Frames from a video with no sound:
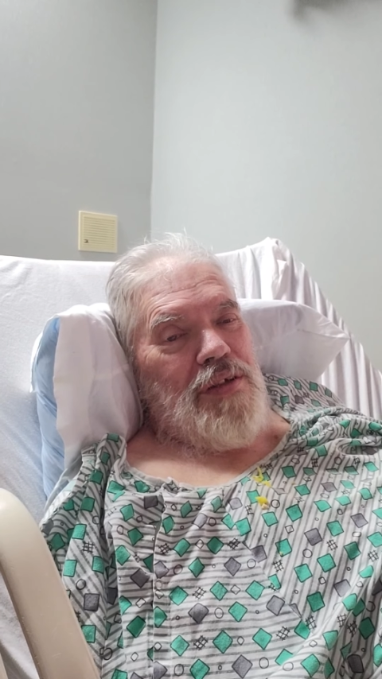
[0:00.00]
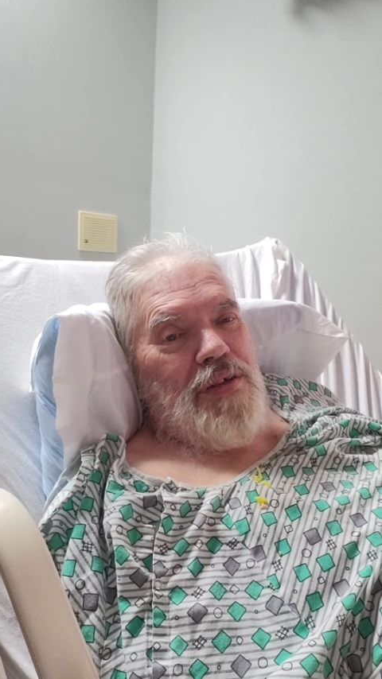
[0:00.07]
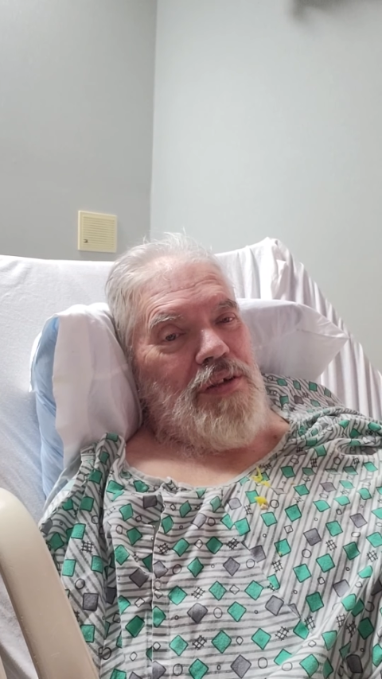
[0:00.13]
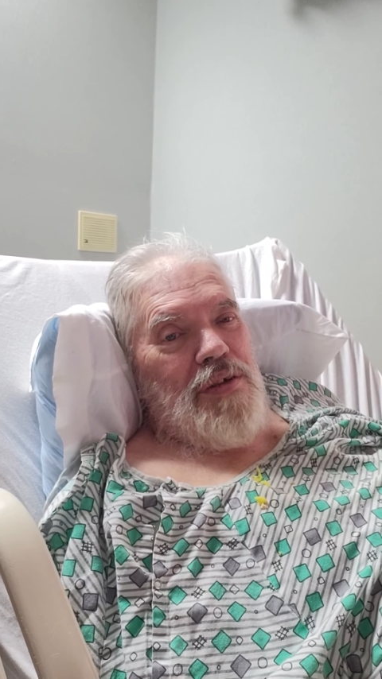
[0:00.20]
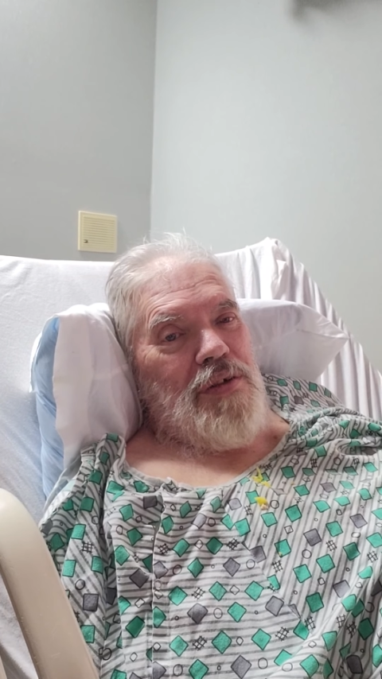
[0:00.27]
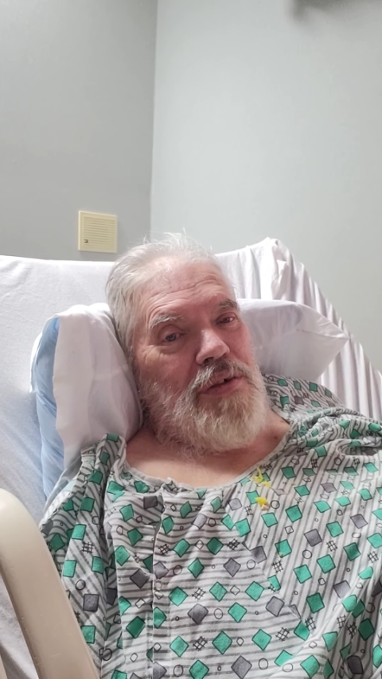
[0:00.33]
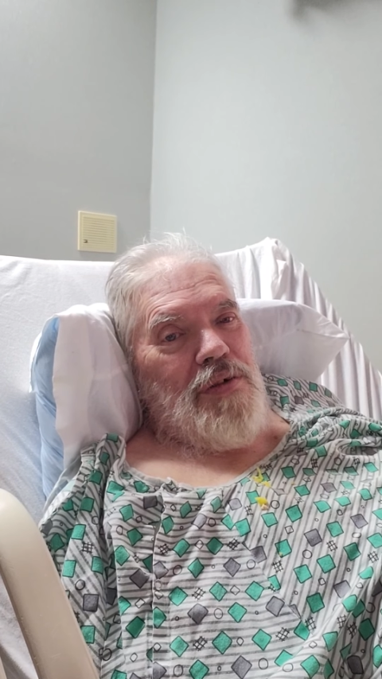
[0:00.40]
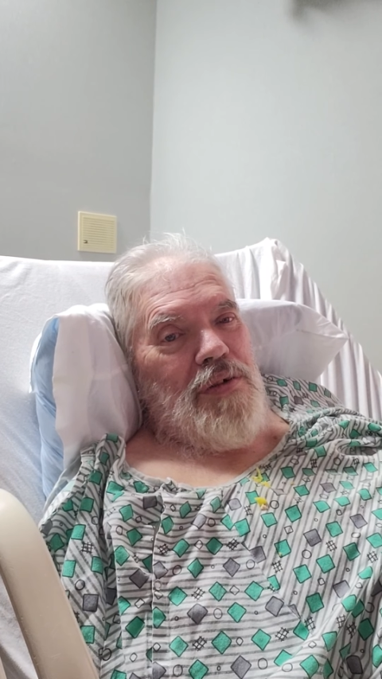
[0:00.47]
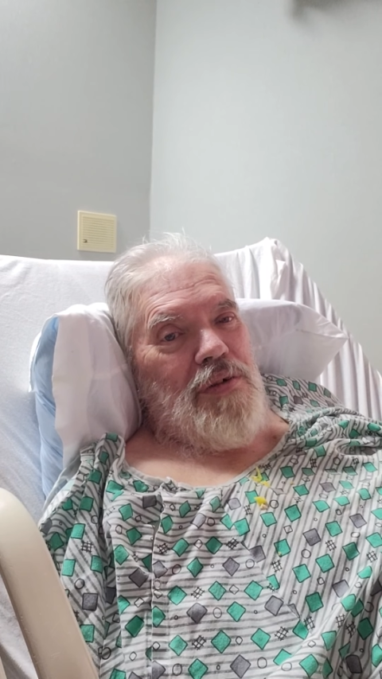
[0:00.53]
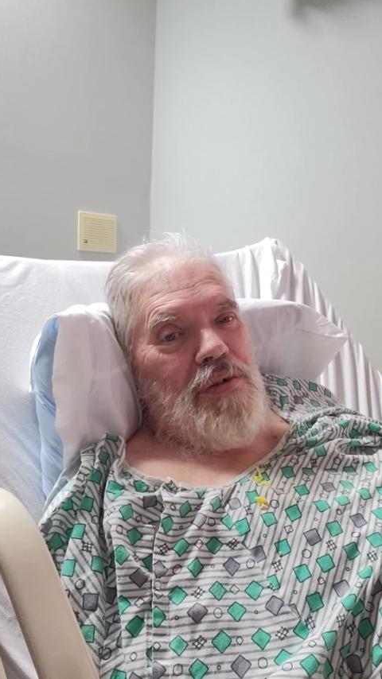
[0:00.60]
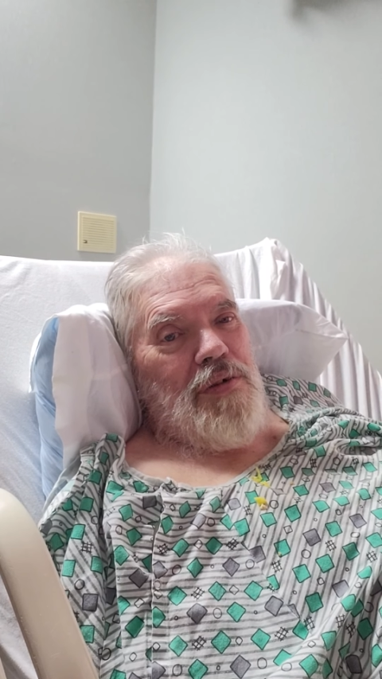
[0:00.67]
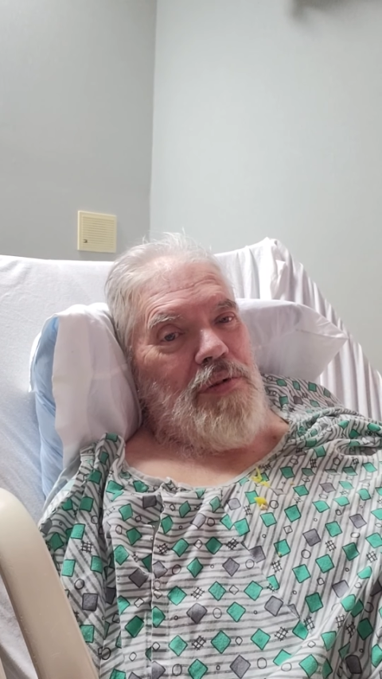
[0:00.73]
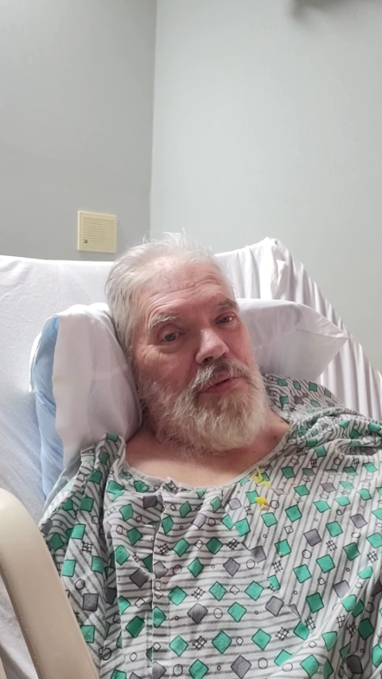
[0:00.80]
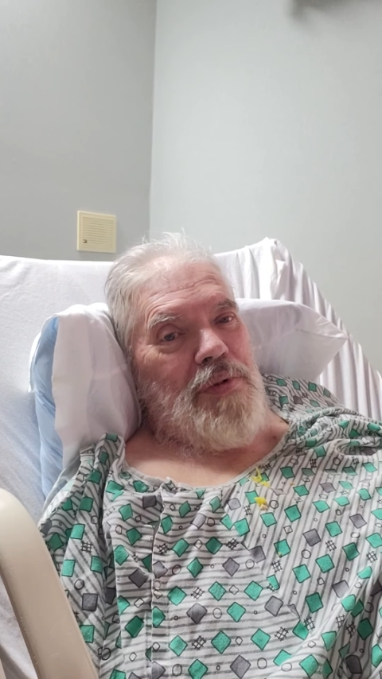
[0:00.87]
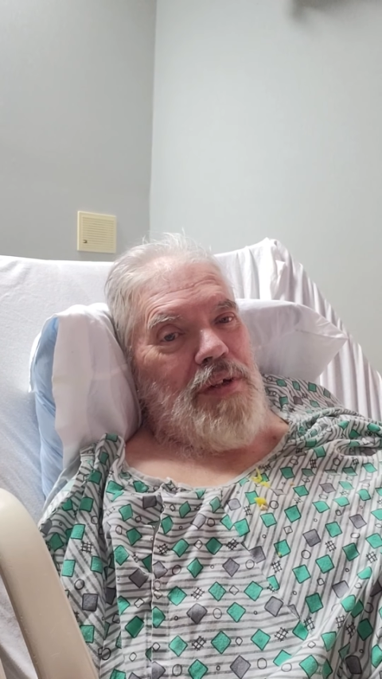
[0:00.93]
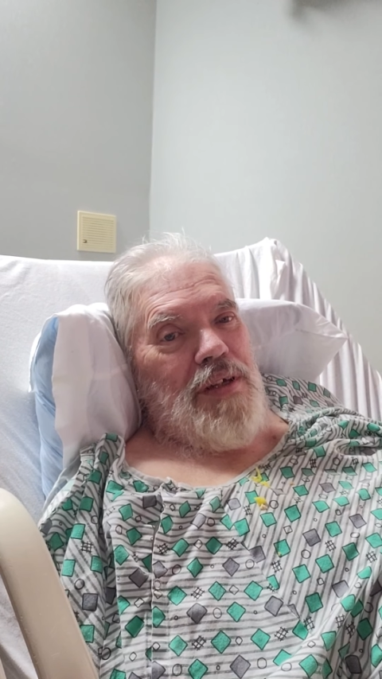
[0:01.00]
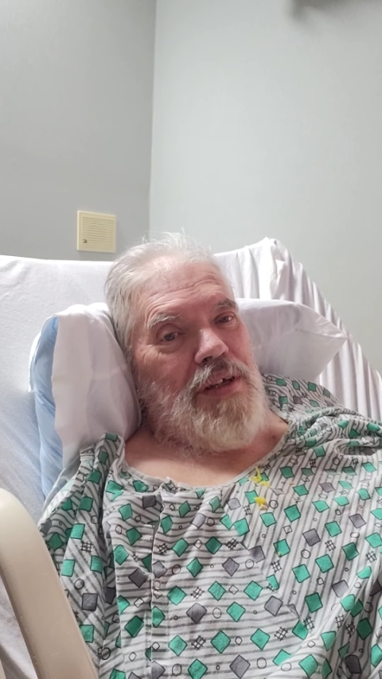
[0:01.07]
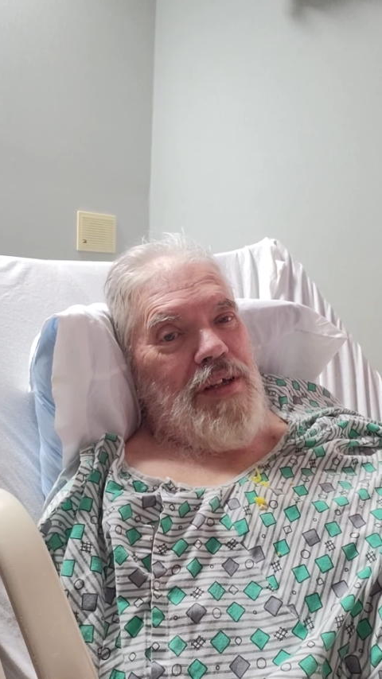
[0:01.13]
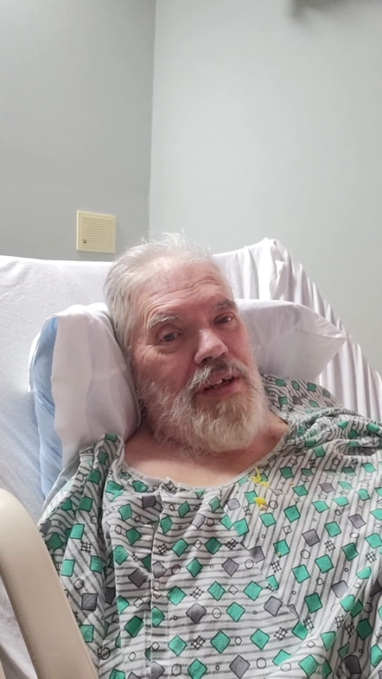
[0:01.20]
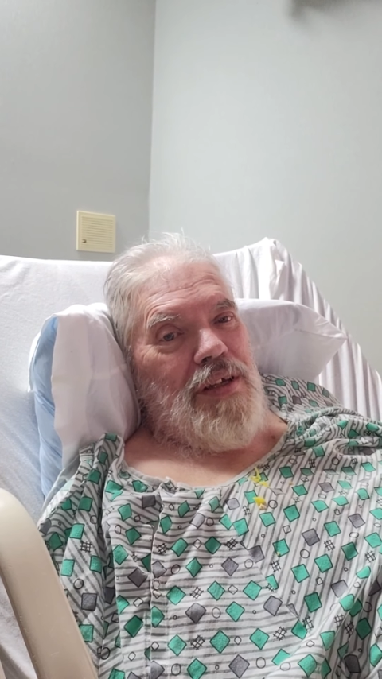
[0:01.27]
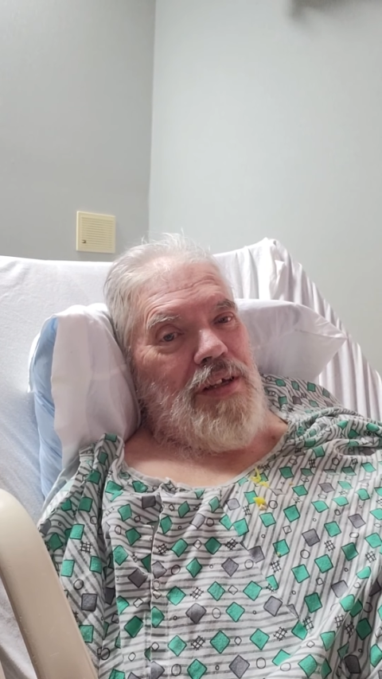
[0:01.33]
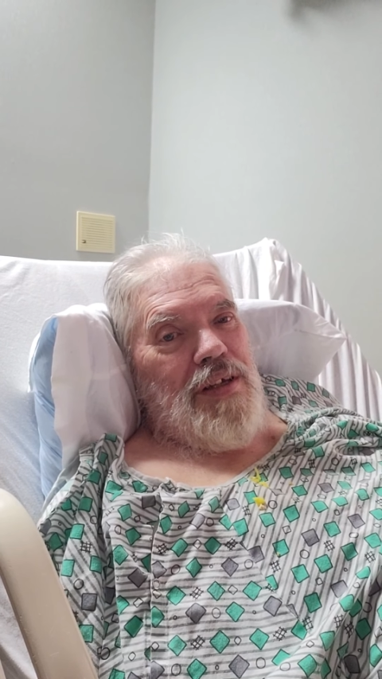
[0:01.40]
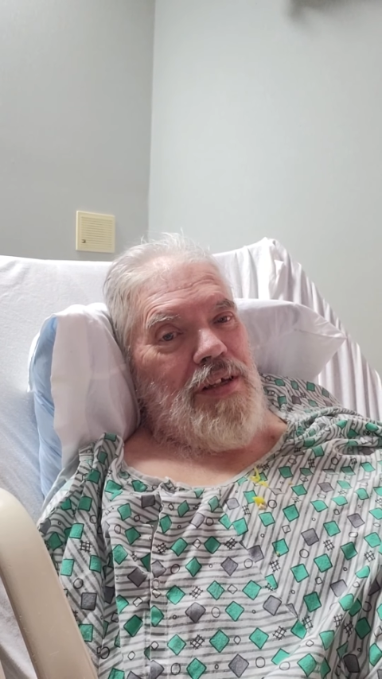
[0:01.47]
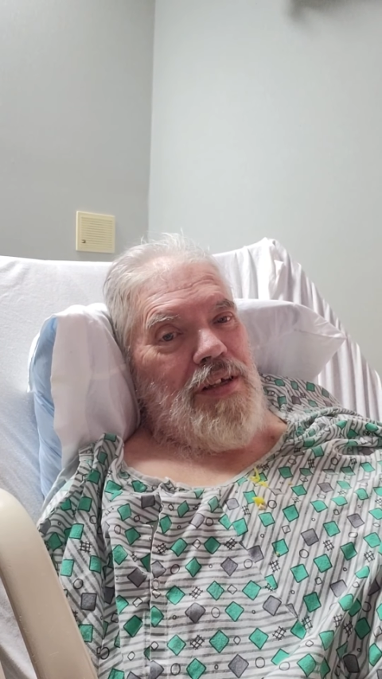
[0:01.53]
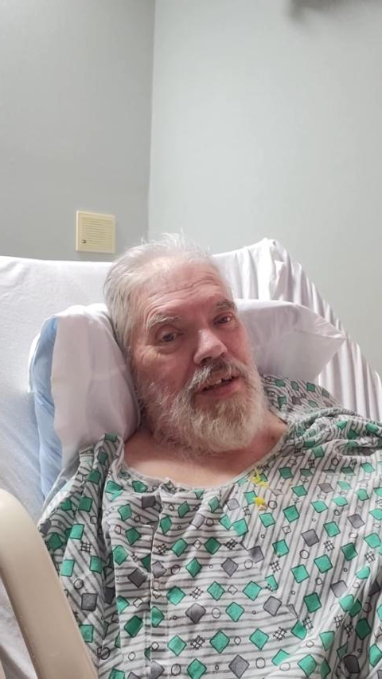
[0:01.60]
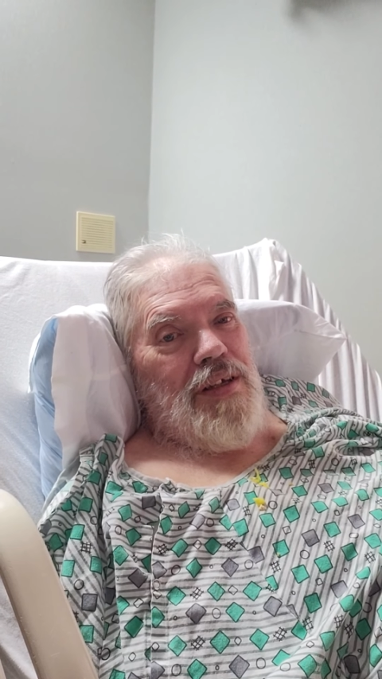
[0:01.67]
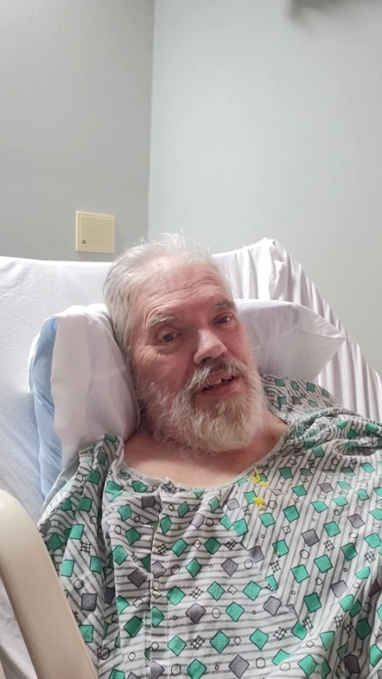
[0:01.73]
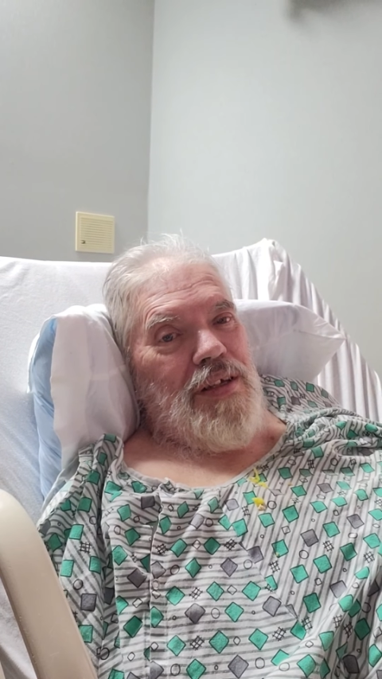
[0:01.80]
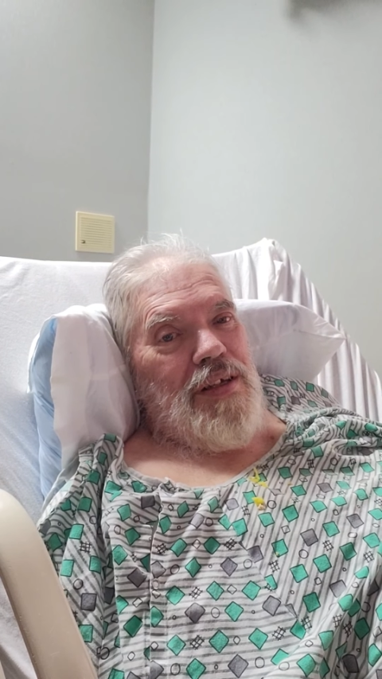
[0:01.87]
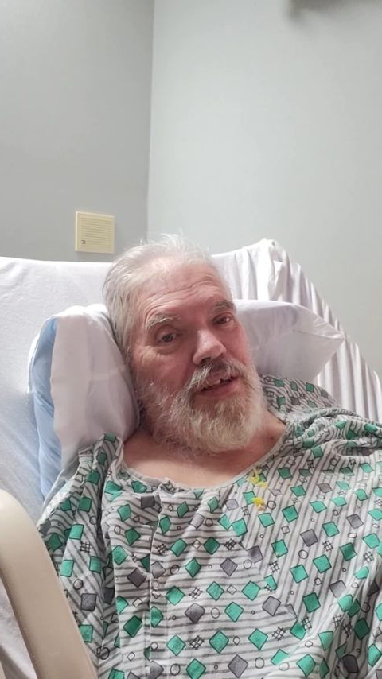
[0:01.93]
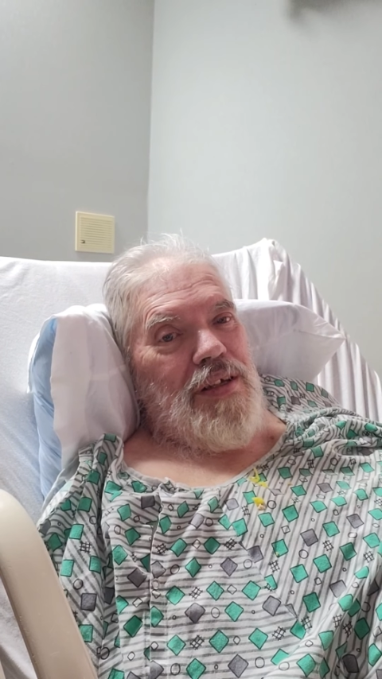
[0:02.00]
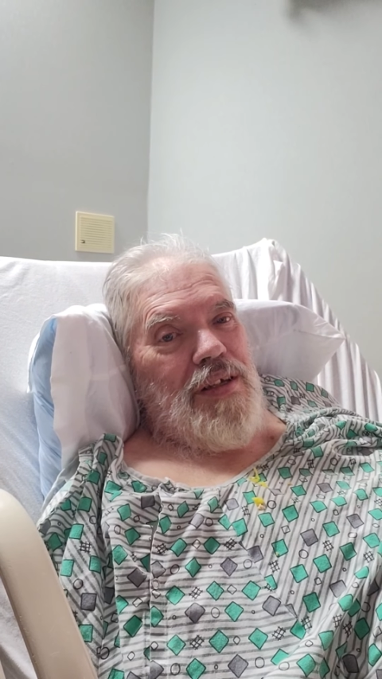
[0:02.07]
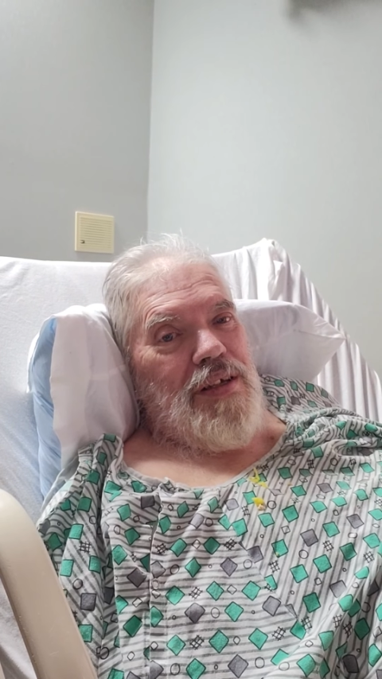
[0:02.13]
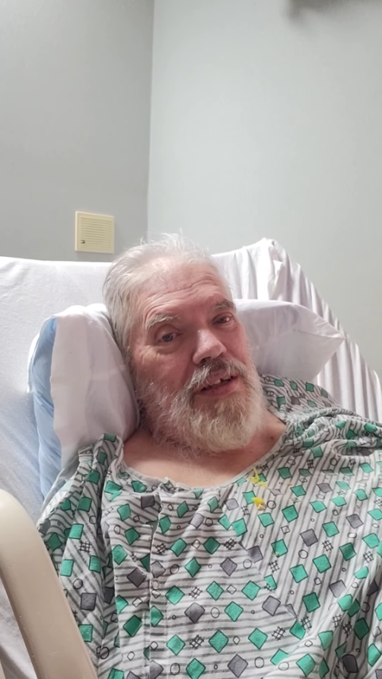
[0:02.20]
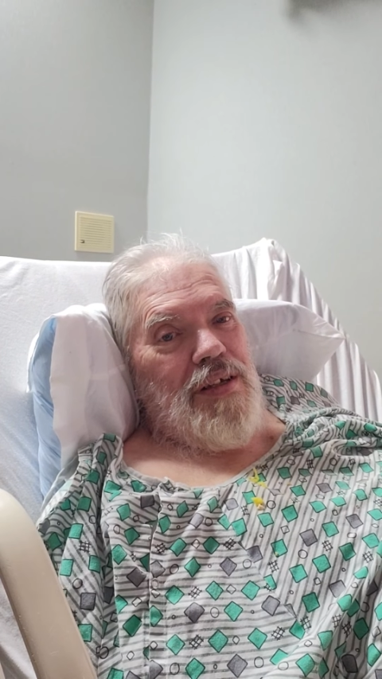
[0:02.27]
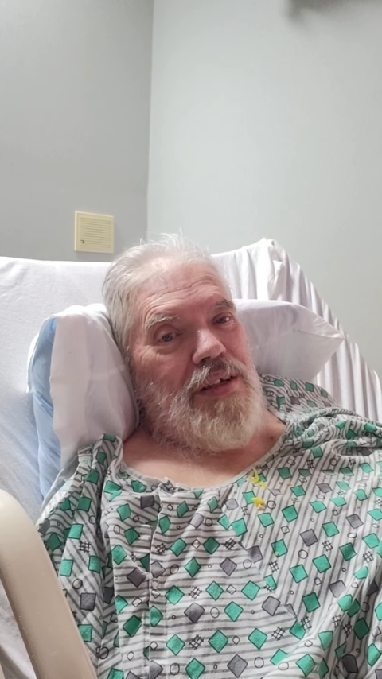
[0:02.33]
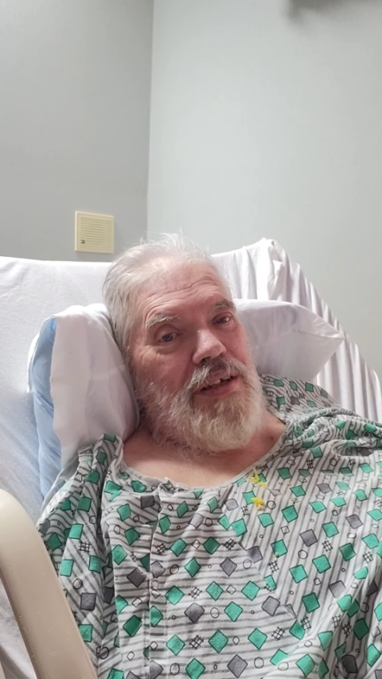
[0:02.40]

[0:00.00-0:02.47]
to me.